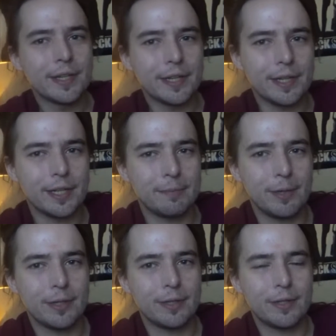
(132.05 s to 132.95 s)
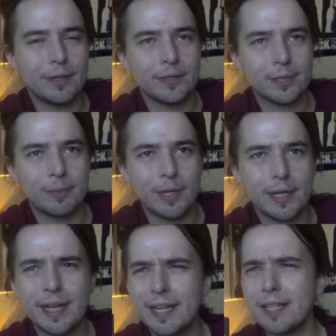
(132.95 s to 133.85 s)
And I bought it on the spot,
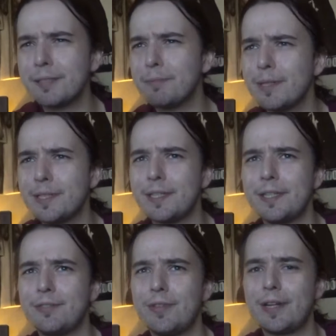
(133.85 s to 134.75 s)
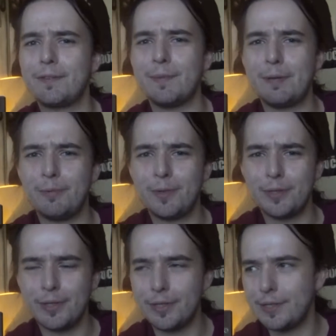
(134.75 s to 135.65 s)
and I got completely sidetracked from that point
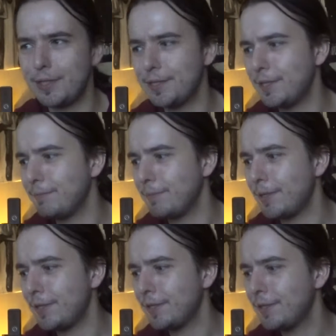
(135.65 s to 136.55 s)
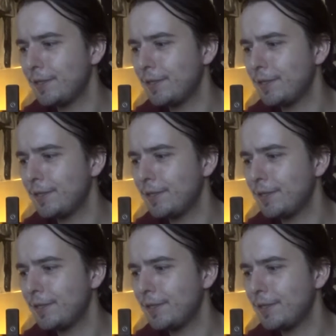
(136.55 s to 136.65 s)
on, and didn't buy